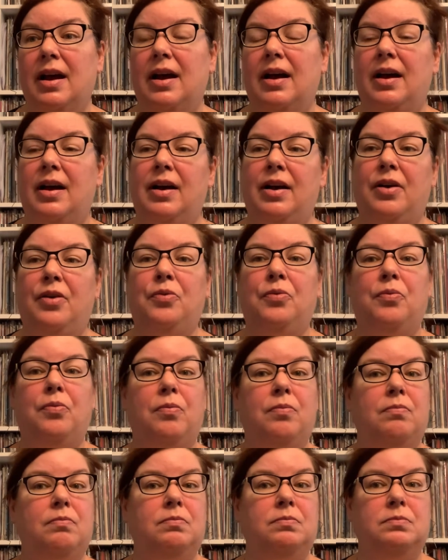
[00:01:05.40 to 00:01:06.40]
uh,
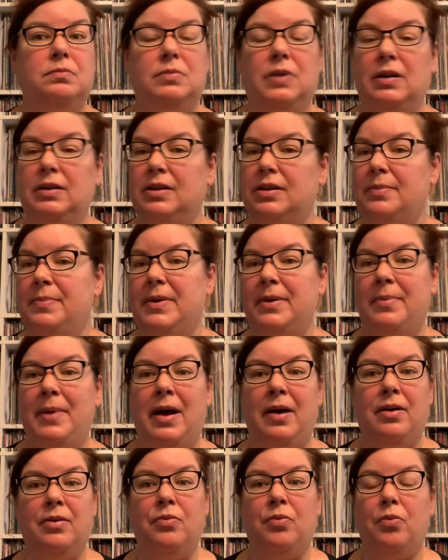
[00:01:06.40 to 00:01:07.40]
a little bit
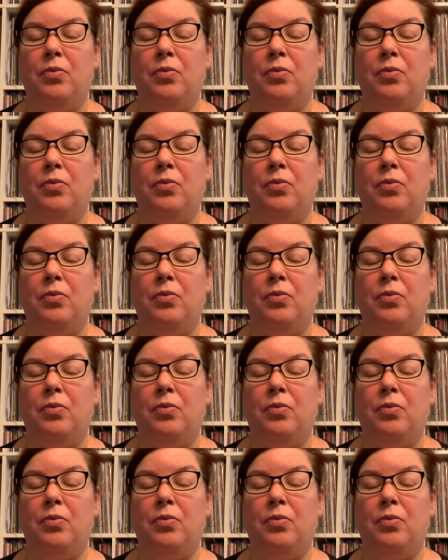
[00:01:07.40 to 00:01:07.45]
about